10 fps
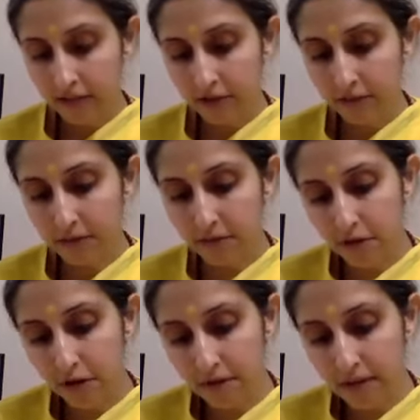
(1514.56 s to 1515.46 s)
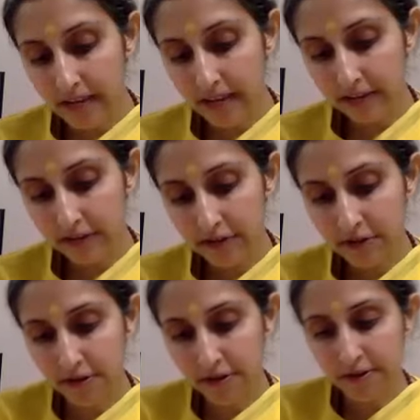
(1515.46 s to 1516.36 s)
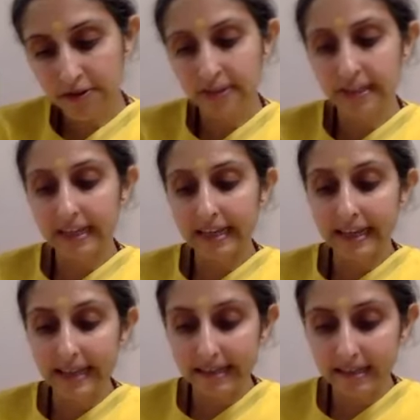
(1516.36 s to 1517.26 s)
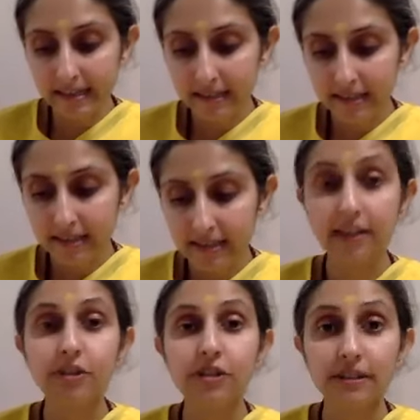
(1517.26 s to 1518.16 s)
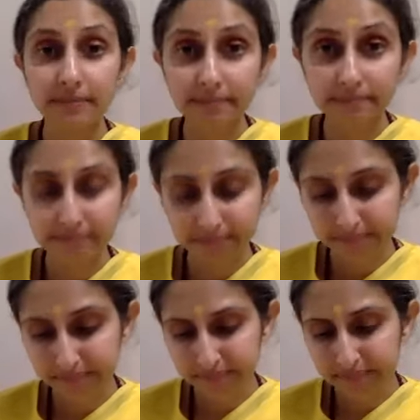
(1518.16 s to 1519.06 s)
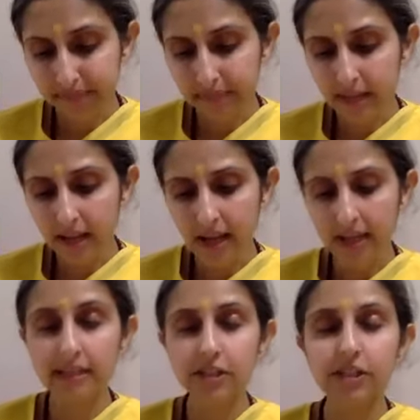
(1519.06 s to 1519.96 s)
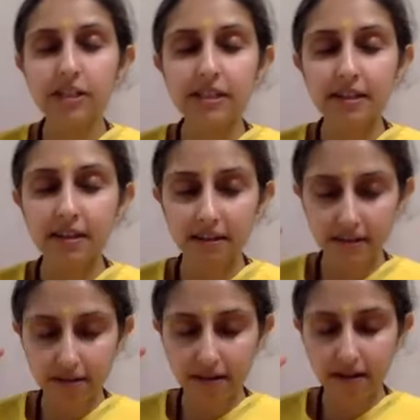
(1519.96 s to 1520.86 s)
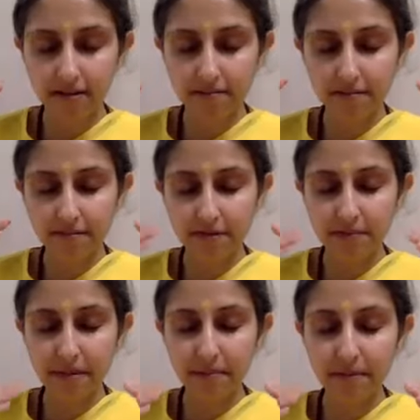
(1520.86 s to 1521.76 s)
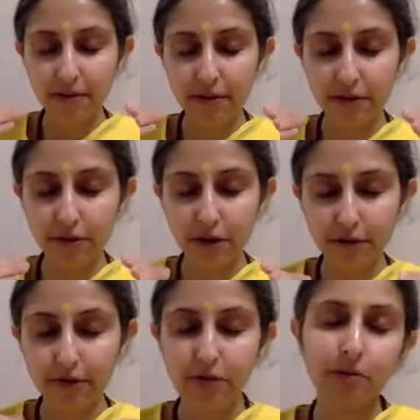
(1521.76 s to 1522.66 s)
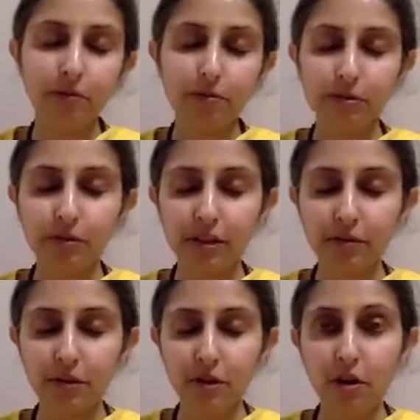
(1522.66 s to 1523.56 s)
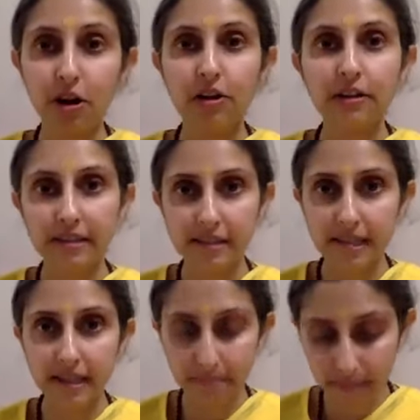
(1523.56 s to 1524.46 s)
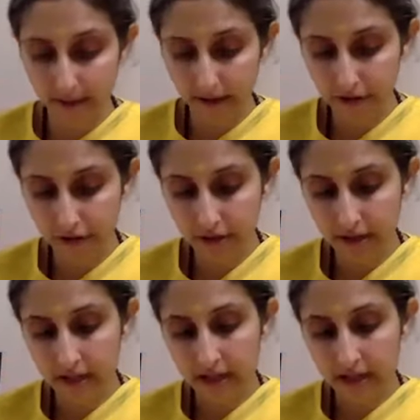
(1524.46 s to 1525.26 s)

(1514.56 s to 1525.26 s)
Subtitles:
So before we enter the 8th section, let us just remember the thought flow so that we're all on the same page.